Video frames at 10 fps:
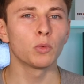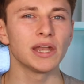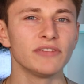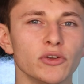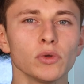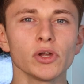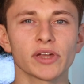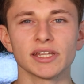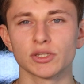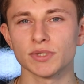Well, if you're
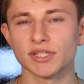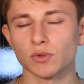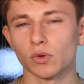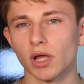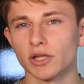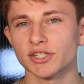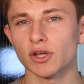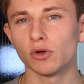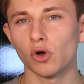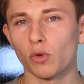looking to install a
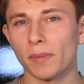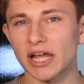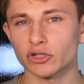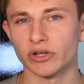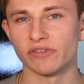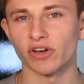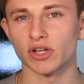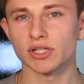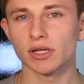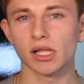solar or battery
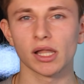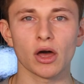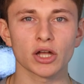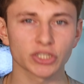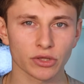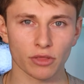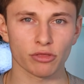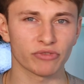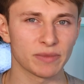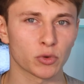inverter larger than
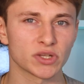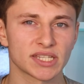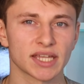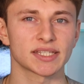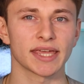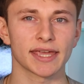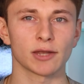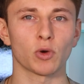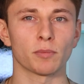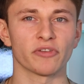3.68
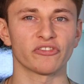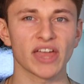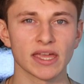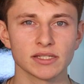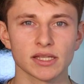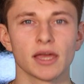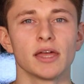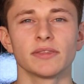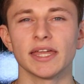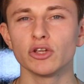kilowatt per phase,
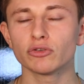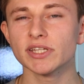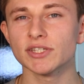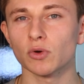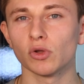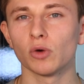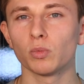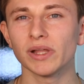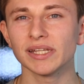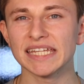then your installer
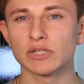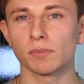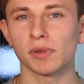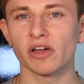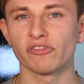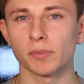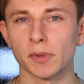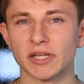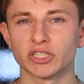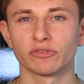will need to apply for
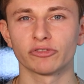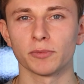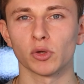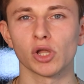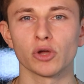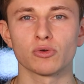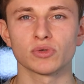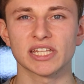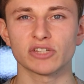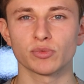permission from your local
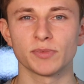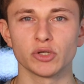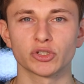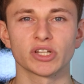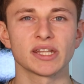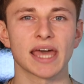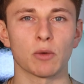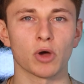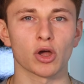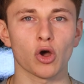distribution
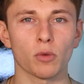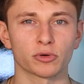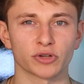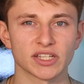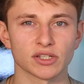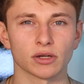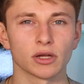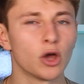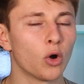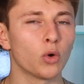network operator,
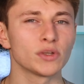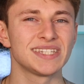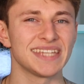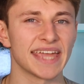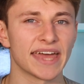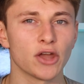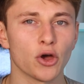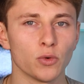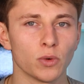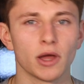or
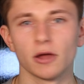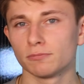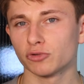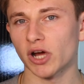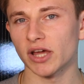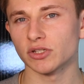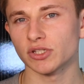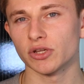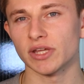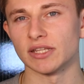DNO, prior
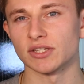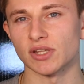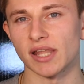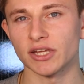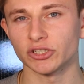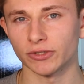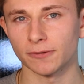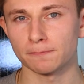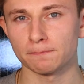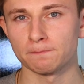to installation.